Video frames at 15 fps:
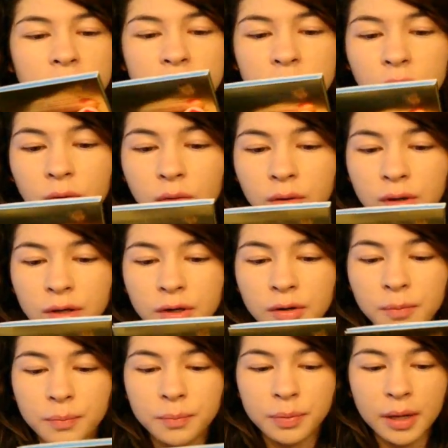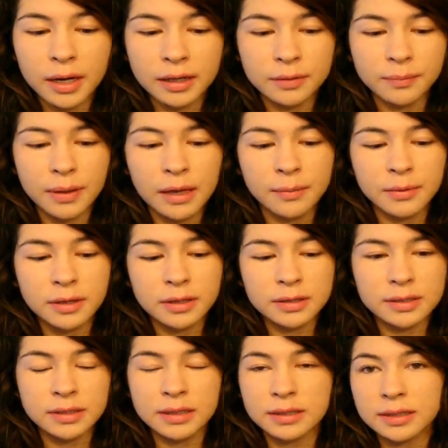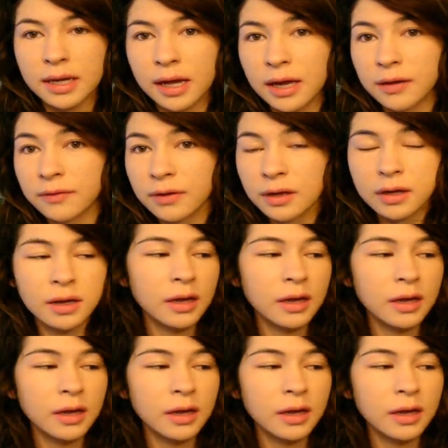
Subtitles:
little oil blotting papers, and these have